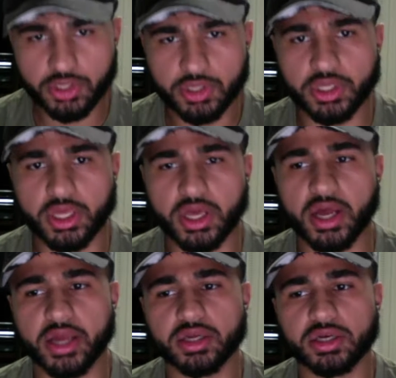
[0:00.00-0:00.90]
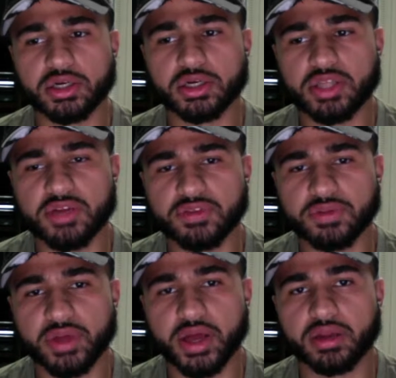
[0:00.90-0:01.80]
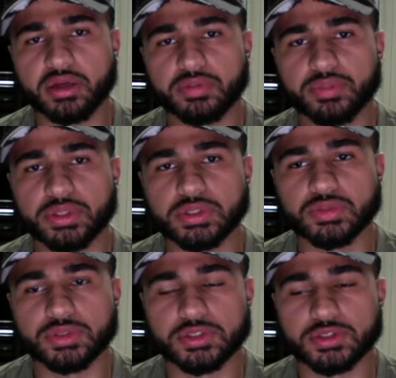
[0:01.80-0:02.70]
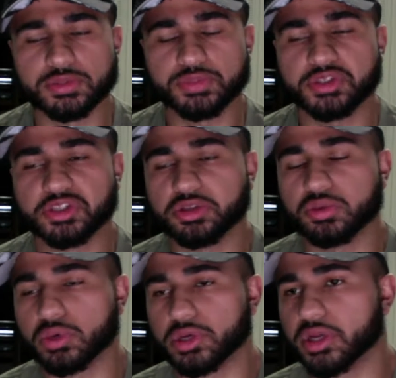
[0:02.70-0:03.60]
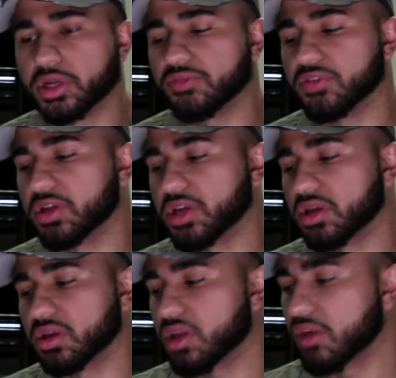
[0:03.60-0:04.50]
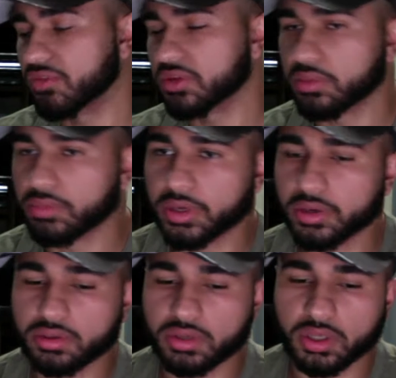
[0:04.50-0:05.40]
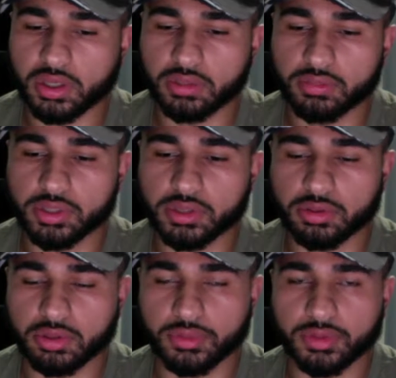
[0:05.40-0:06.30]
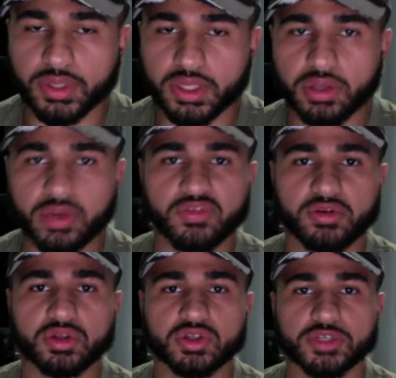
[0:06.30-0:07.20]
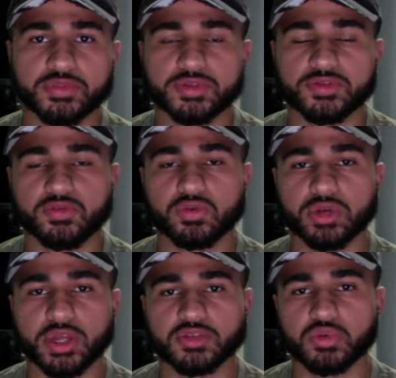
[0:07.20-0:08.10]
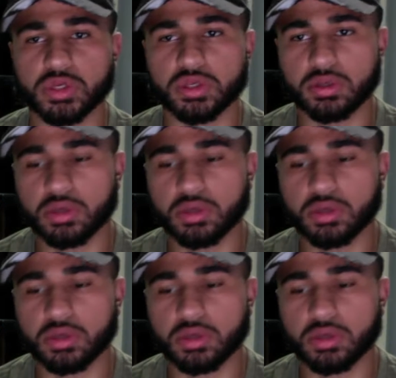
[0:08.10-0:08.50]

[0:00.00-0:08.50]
Yeah, I definitely am not pleased with this particular workout. I feel like I could have definitely done better, but I'm going to be making the necessary adjustments for next week,